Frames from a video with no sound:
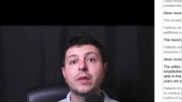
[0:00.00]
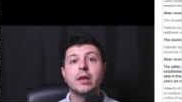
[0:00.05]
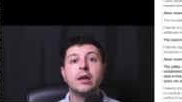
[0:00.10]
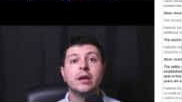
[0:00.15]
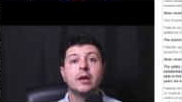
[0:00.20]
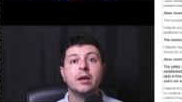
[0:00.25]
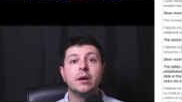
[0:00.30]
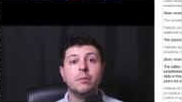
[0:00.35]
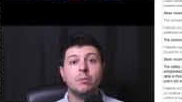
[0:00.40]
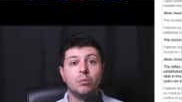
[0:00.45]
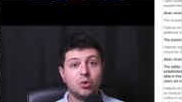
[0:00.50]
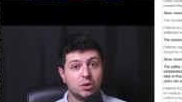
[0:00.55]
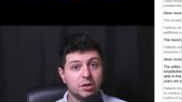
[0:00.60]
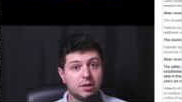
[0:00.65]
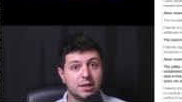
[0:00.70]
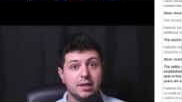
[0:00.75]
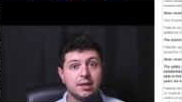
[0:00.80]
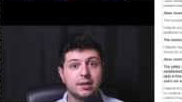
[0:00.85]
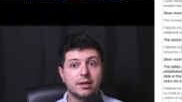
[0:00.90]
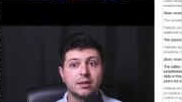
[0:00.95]
more
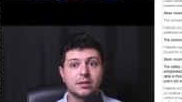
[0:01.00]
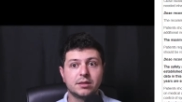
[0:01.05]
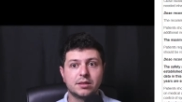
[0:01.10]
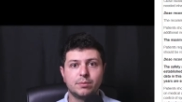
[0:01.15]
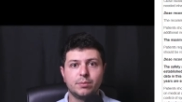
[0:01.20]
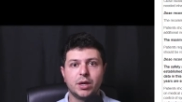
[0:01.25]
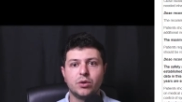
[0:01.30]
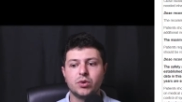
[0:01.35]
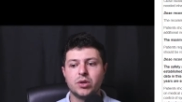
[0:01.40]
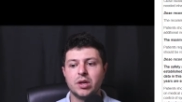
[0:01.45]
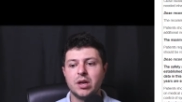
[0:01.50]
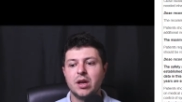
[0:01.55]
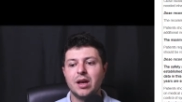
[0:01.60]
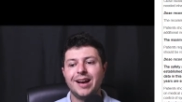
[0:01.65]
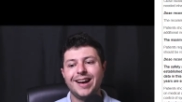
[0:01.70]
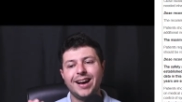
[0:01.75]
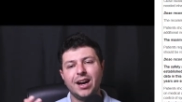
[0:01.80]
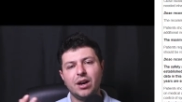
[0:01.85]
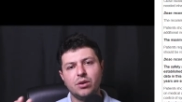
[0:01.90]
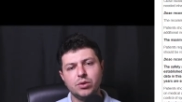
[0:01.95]
details about
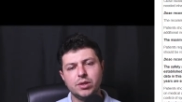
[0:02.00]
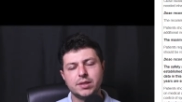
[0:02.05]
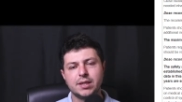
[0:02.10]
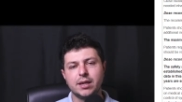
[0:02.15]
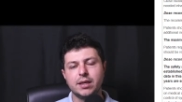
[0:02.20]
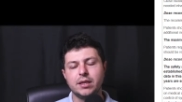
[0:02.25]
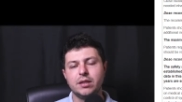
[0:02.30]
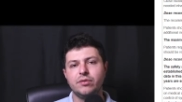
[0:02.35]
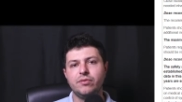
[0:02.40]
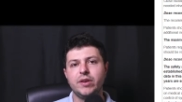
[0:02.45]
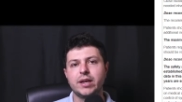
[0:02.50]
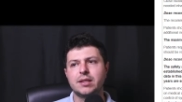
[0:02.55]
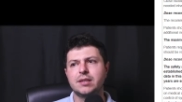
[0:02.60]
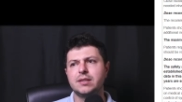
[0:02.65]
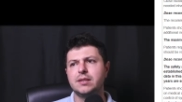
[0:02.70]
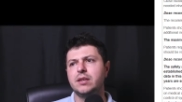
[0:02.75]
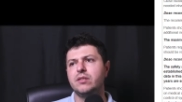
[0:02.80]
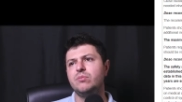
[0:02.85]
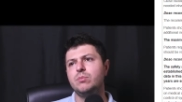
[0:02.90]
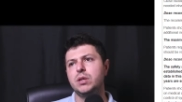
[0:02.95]
how the side effects
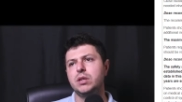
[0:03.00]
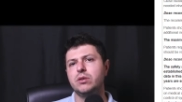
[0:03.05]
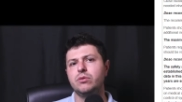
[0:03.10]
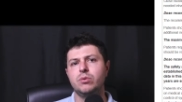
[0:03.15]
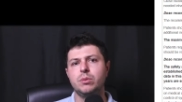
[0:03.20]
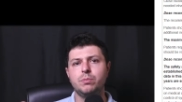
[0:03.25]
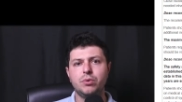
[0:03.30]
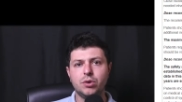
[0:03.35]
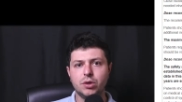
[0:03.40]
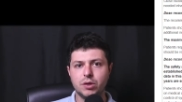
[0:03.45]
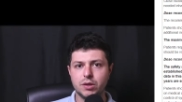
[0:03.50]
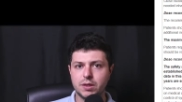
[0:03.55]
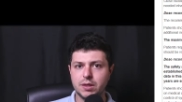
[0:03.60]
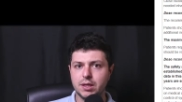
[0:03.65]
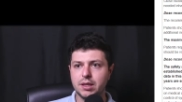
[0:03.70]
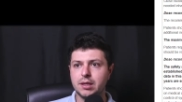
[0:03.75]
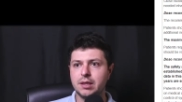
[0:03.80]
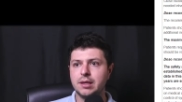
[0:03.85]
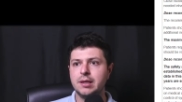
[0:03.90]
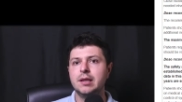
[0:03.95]
have been reported,
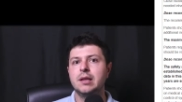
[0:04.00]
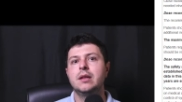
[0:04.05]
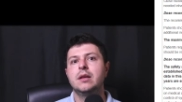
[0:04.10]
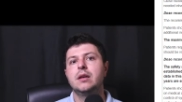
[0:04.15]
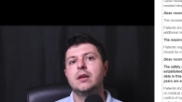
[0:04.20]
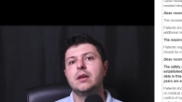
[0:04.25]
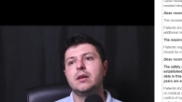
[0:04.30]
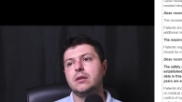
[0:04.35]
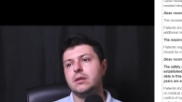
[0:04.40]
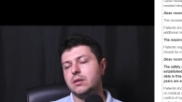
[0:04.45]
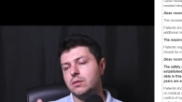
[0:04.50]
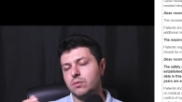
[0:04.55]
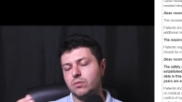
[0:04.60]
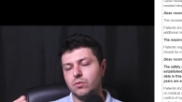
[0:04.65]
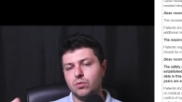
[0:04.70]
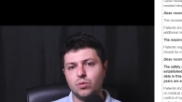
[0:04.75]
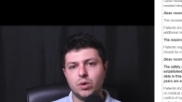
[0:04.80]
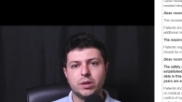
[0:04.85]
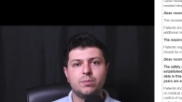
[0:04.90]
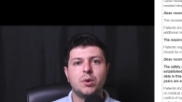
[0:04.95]
in
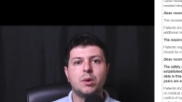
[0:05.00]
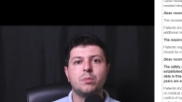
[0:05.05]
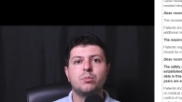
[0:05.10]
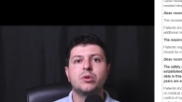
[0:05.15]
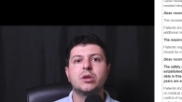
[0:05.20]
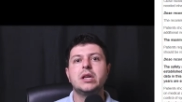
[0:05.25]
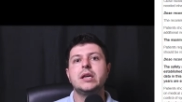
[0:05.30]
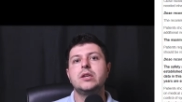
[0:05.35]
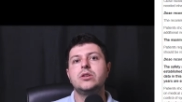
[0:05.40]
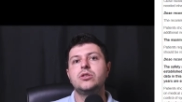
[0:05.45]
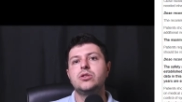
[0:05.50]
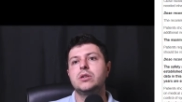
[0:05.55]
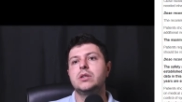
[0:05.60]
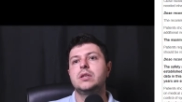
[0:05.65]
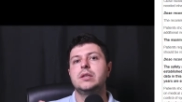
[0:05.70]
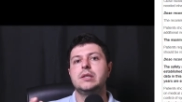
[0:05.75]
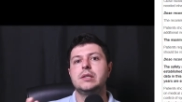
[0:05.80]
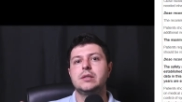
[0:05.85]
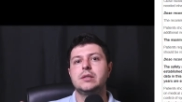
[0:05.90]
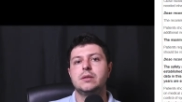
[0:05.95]
what population
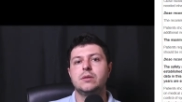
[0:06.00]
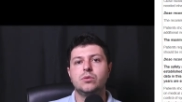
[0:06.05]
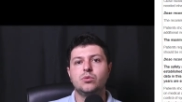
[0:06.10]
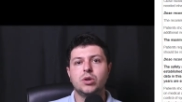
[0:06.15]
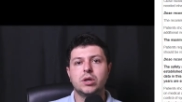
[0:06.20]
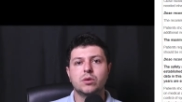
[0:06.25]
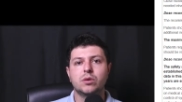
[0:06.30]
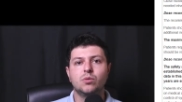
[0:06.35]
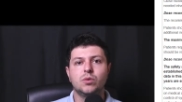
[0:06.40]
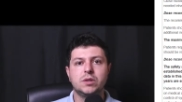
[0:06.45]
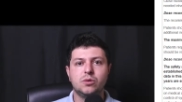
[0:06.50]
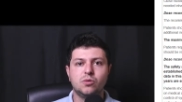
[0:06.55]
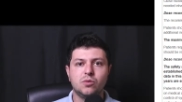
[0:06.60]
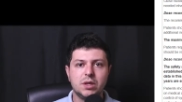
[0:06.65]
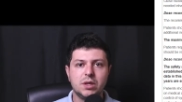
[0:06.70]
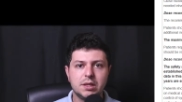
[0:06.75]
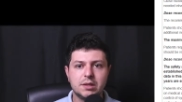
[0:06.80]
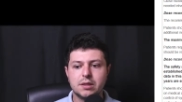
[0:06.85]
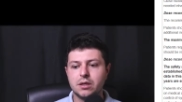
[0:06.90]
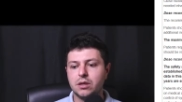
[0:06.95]
this drug was
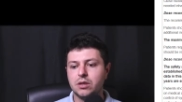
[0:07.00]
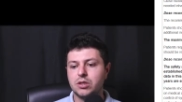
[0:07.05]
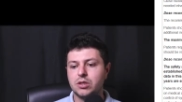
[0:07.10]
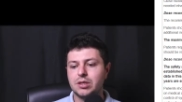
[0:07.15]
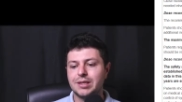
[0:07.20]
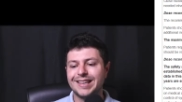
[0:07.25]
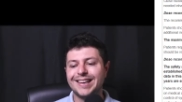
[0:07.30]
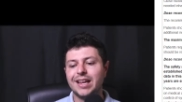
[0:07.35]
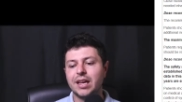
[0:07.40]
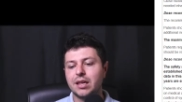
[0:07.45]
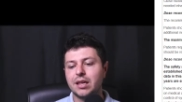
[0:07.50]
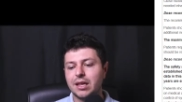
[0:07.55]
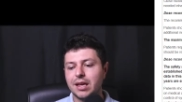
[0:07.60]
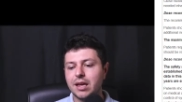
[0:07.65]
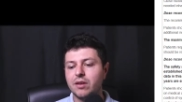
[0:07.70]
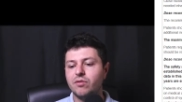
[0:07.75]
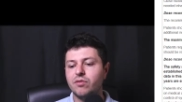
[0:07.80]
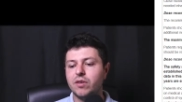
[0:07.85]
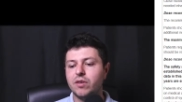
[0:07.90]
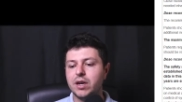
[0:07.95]
researched, and I can
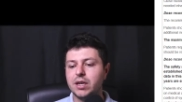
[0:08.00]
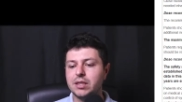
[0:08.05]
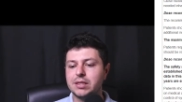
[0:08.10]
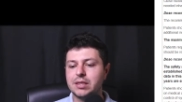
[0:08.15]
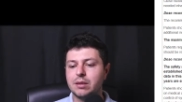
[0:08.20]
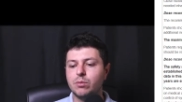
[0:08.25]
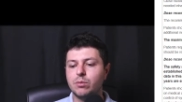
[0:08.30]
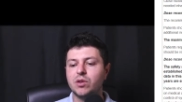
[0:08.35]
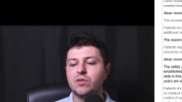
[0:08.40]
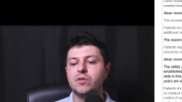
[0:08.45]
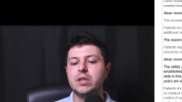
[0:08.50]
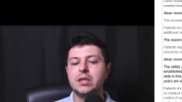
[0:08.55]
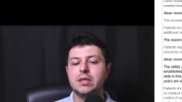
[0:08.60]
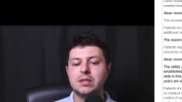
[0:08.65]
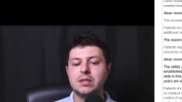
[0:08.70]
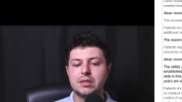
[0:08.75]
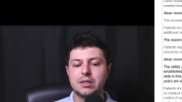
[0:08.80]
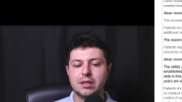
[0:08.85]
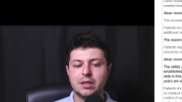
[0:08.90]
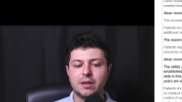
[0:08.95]
find some of these
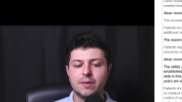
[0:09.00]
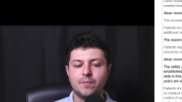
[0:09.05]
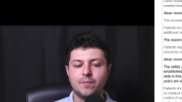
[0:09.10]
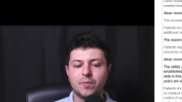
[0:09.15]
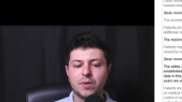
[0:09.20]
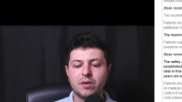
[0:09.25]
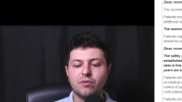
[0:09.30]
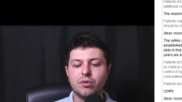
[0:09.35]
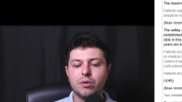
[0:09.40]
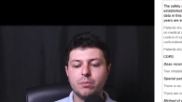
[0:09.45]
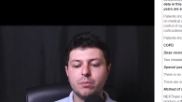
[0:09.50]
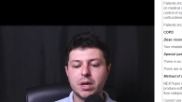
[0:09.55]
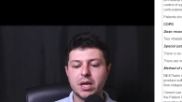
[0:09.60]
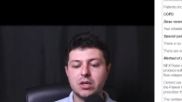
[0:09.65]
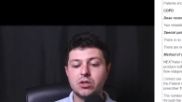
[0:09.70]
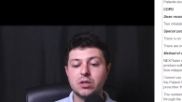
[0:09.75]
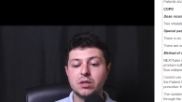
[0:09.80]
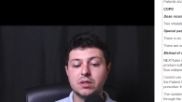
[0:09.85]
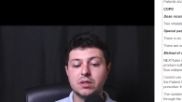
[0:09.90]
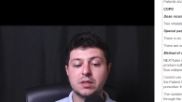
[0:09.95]
um,
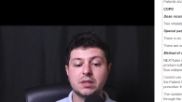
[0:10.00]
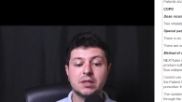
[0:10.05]
informations,